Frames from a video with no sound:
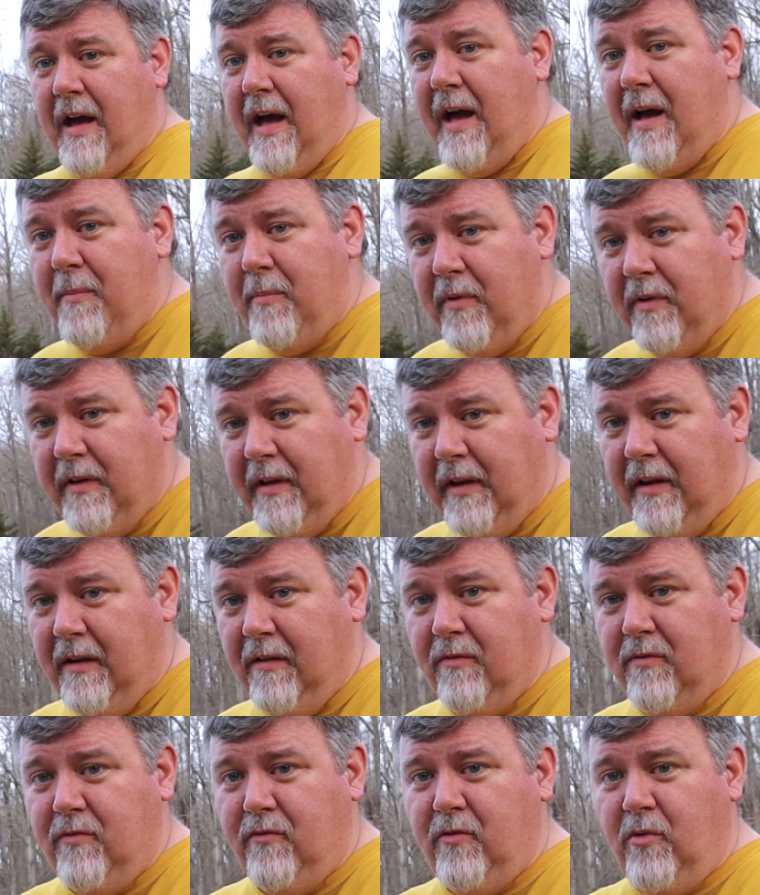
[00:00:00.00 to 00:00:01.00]
I
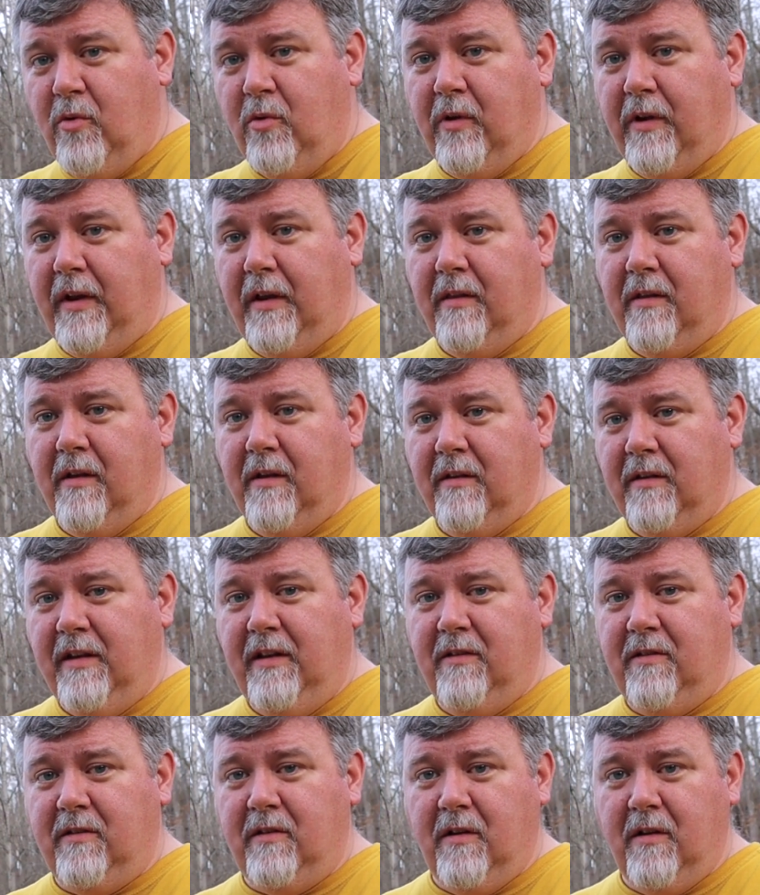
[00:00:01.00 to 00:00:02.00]
believe, fully that
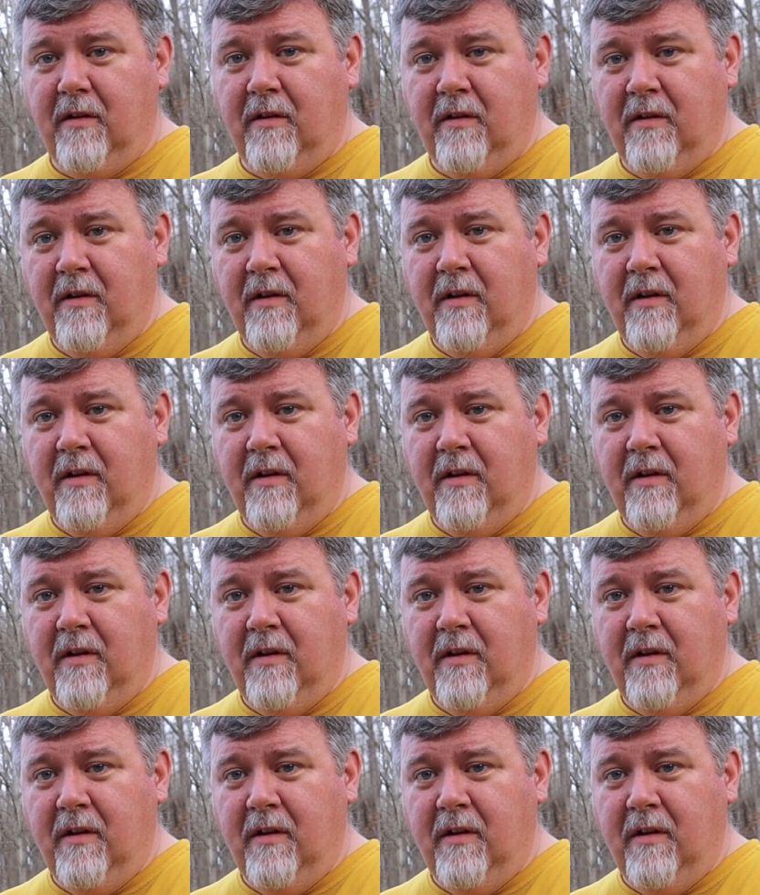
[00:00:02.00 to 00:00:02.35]
Lisa